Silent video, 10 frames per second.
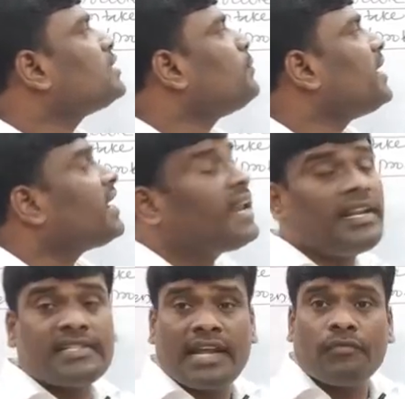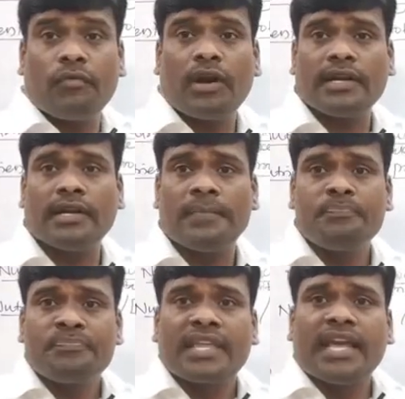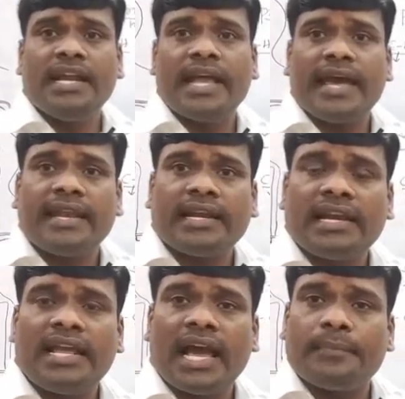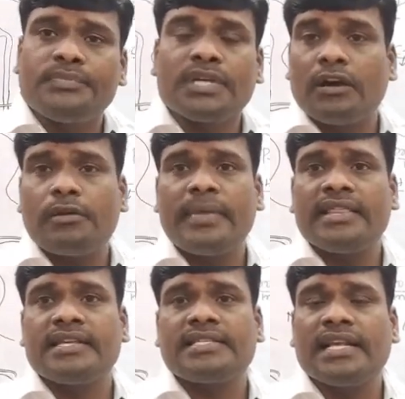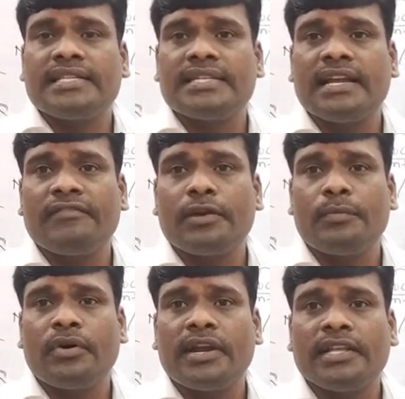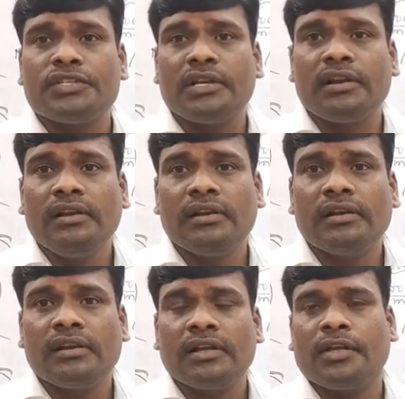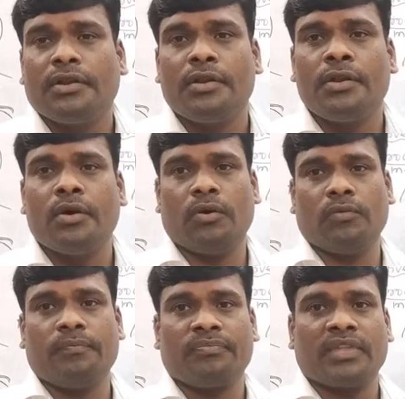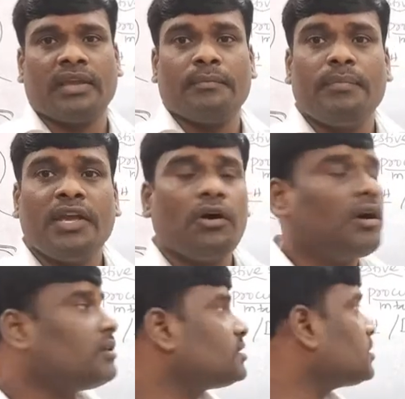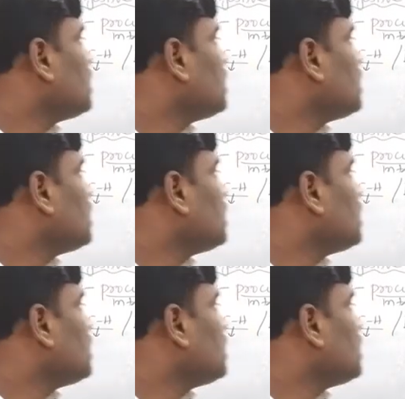minerals and water can directly absorbed by the cells in our body children? No. Because